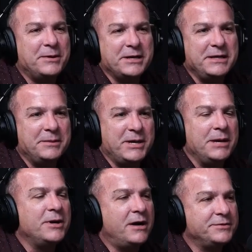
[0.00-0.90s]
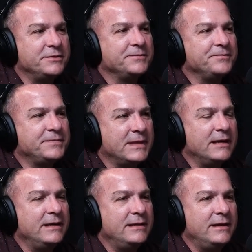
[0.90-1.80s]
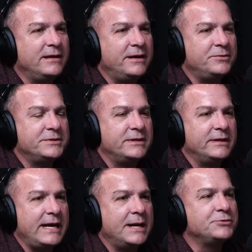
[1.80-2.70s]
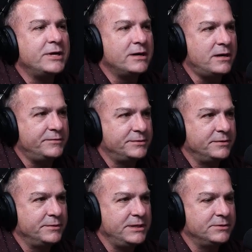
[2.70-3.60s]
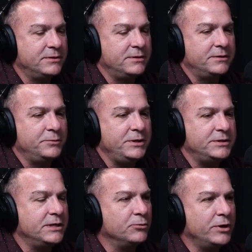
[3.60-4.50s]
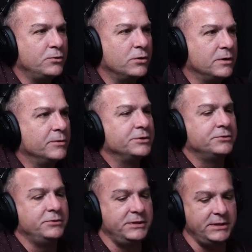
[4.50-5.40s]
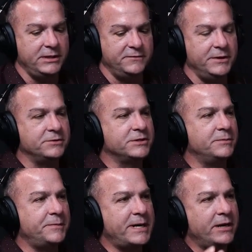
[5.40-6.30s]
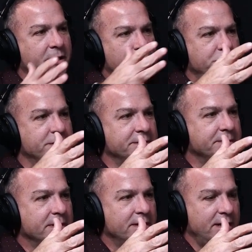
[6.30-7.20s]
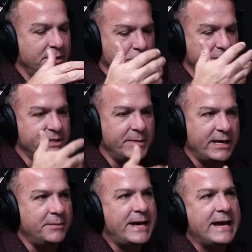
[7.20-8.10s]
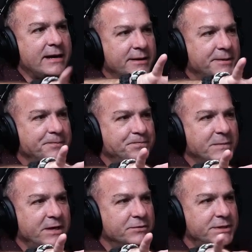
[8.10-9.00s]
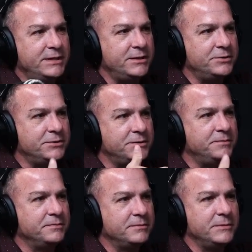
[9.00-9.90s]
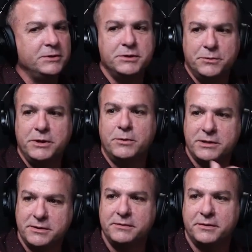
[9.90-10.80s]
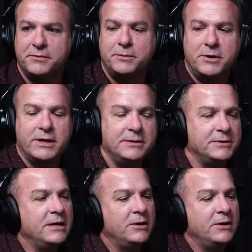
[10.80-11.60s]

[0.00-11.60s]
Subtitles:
I became an officer, and then I was an Amtrak officer. These are when you see a Marine Corps commercial and you see these vehicles come up out of the ocean, and the Marines come out of the back. You ever seen those? Yeah. Usually when you watch the football games.